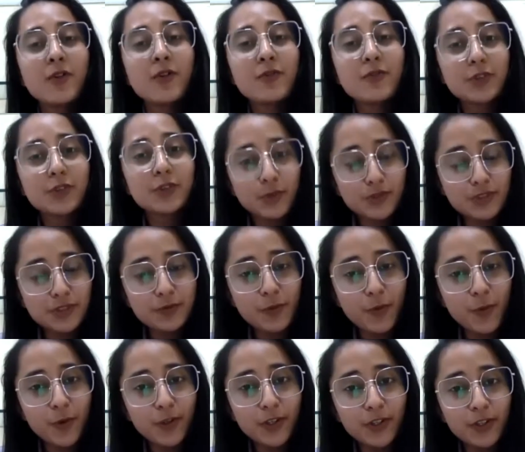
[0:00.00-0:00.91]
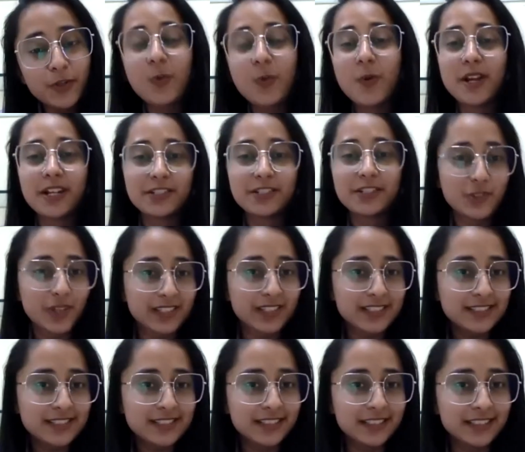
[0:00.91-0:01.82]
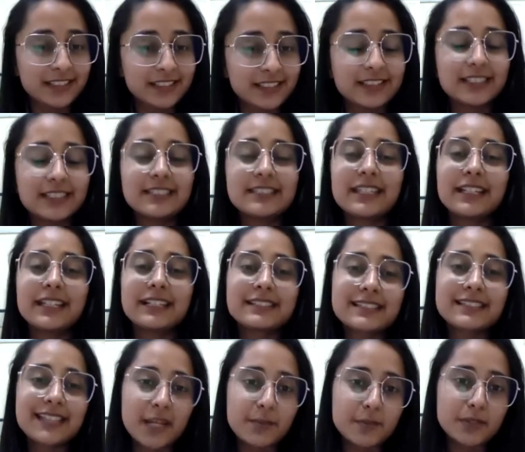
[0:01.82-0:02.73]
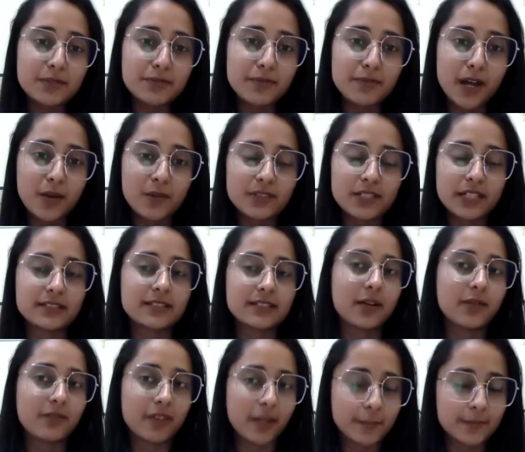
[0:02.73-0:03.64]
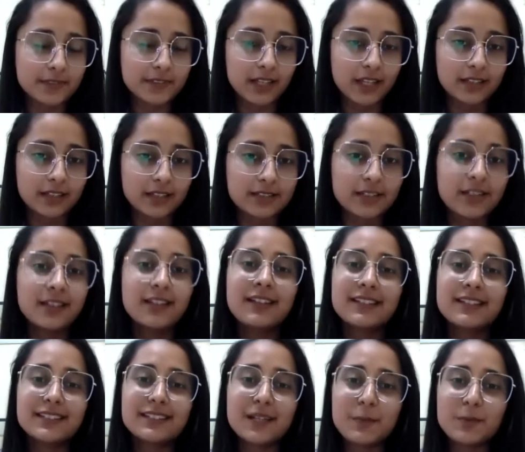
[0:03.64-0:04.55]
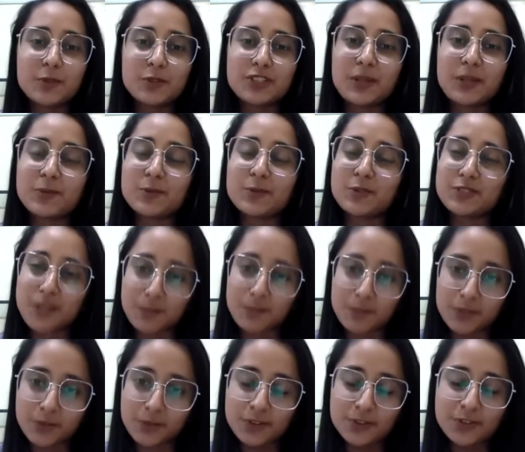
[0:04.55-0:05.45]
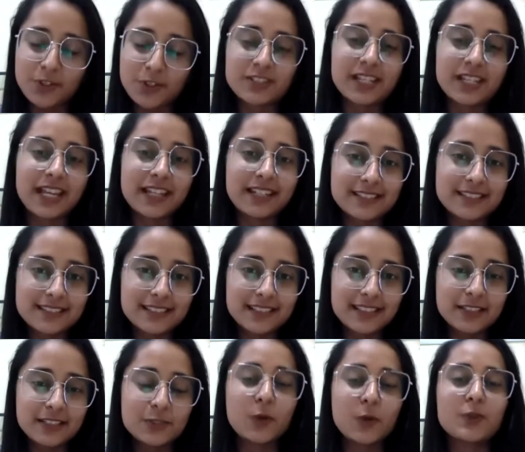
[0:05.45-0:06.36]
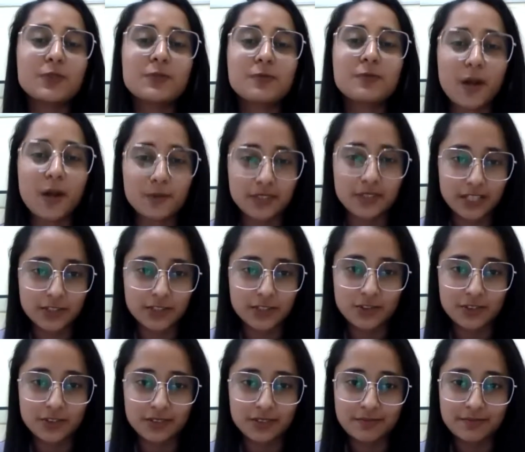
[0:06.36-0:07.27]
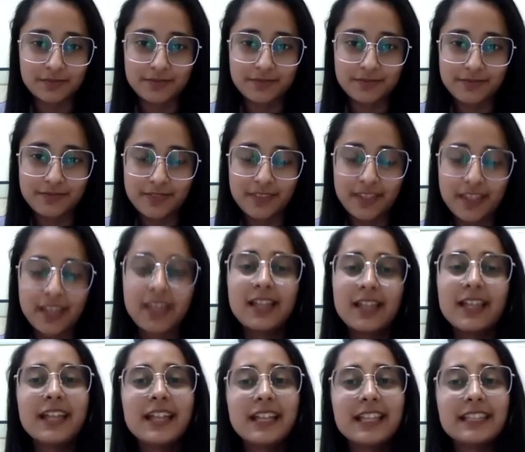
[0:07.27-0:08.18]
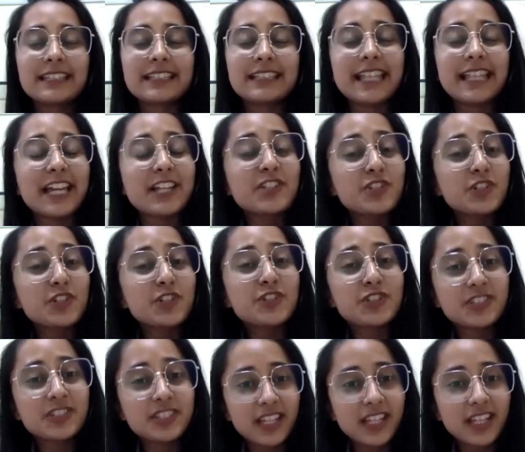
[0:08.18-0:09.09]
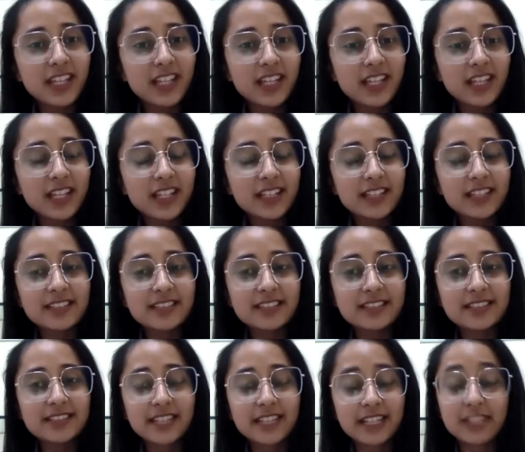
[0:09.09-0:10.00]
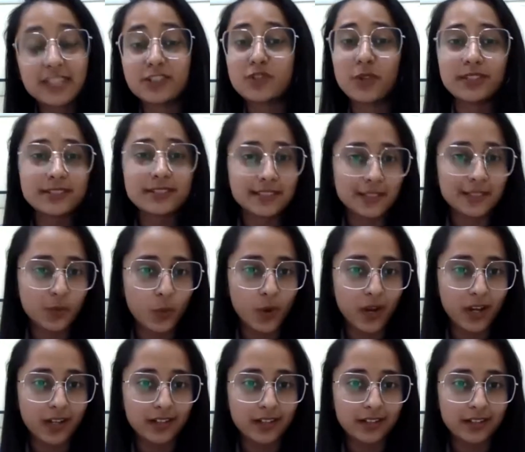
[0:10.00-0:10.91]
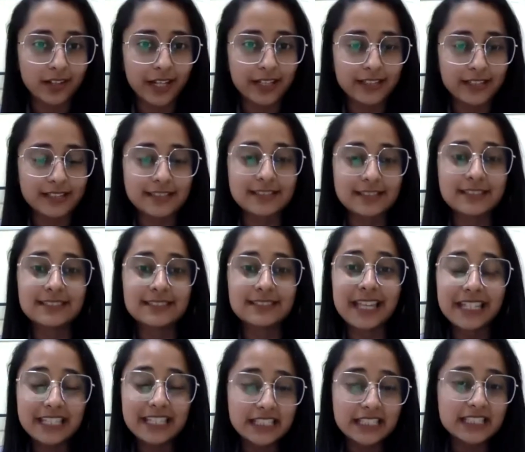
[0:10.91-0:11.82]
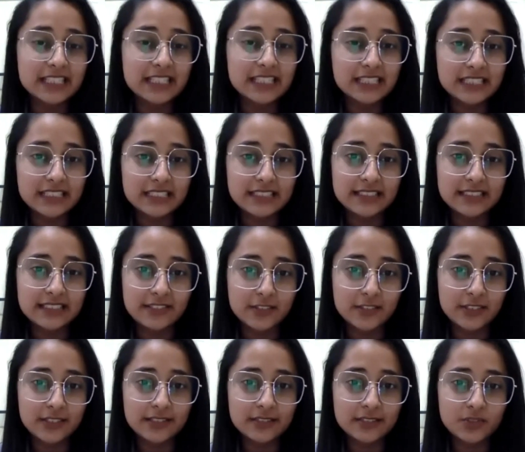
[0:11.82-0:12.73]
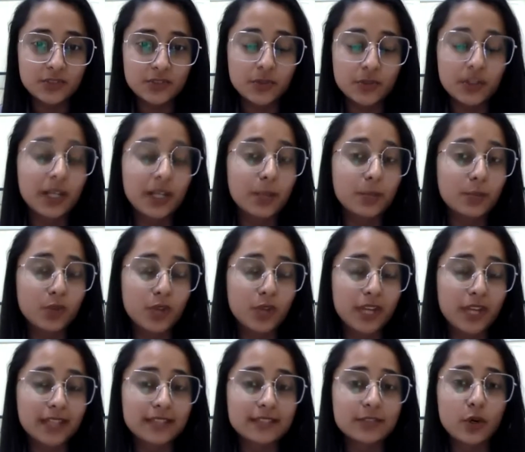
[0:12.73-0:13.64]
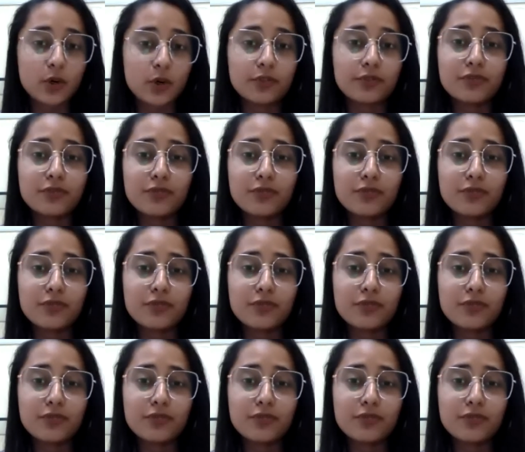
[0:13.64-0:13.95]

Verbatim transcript: For those of all who are interested, the details can be found at our website, www.lse.foundation. The lecture today is an interesting one, and it is the second in this series, which will comprise of